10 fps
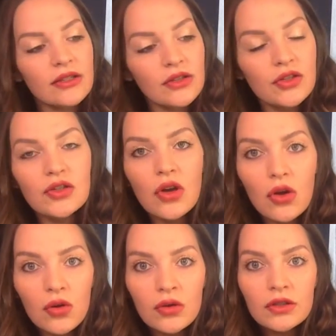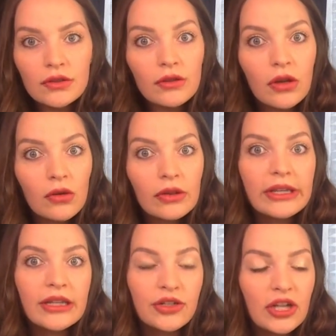so slowly
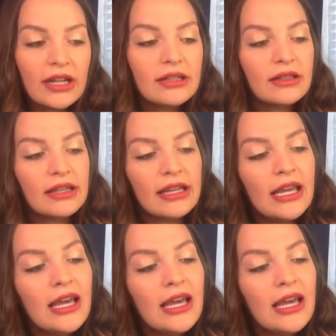and gently,